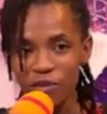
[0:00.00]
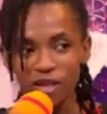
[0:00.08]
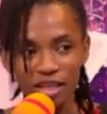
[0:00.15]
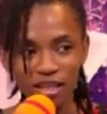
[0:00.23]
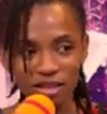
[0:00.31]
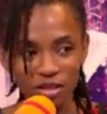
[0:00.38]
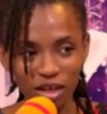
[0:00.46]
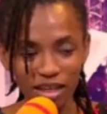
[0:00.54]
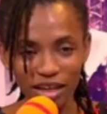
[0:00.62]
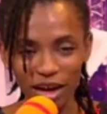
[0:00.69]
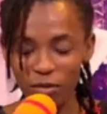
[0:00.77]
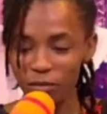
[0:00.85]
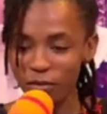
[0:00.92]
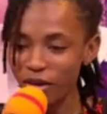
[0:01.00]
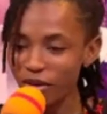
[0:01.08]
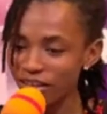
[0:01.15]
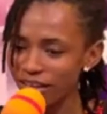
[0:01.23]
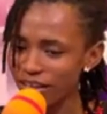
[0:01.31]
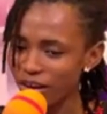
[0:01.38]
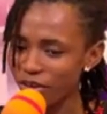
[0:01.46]
Literally, I remember
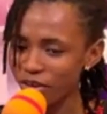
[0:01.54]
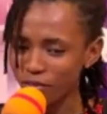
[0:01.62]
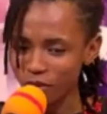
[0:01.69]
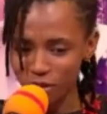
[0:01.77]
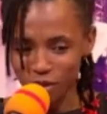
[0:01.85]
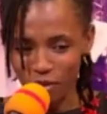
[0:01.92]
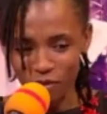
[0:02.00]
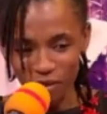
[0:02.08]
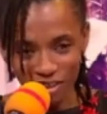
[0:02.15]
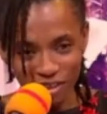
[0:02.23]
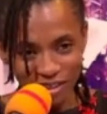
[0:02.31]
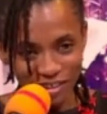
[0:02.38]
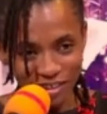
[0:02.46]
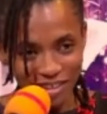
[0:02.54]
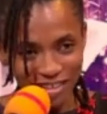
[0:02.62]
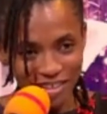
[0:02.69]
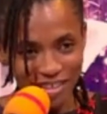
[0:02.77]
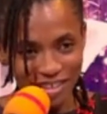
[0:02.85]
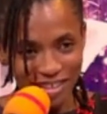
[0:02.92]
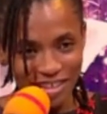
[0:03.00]
hearing of Dr.
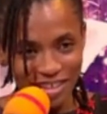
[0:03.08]
Foster's,